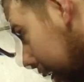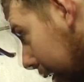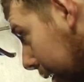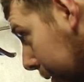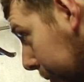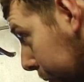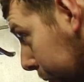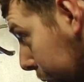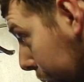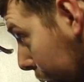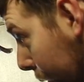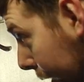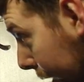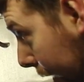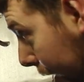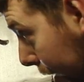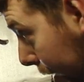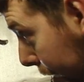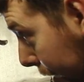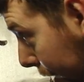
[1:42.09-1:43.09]
One of
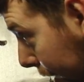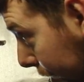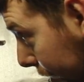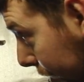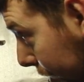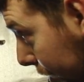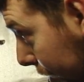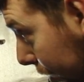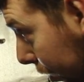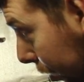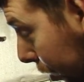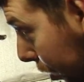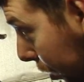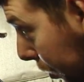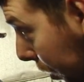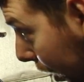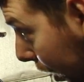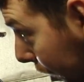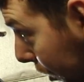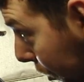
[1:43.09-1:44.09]
the other things is
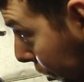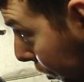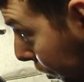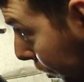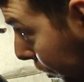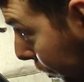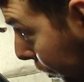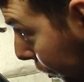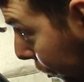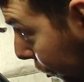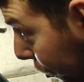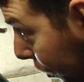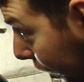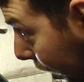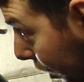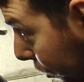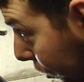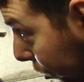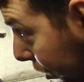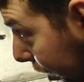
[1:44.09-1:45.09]
the main hoop was
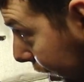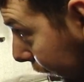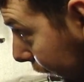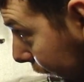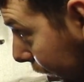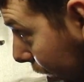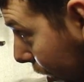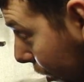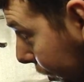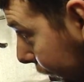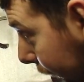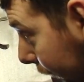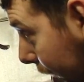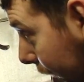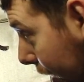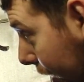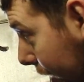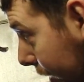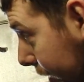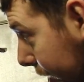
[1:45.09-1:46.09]
set really low in the
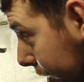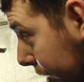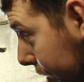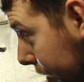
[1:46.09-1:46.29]
car.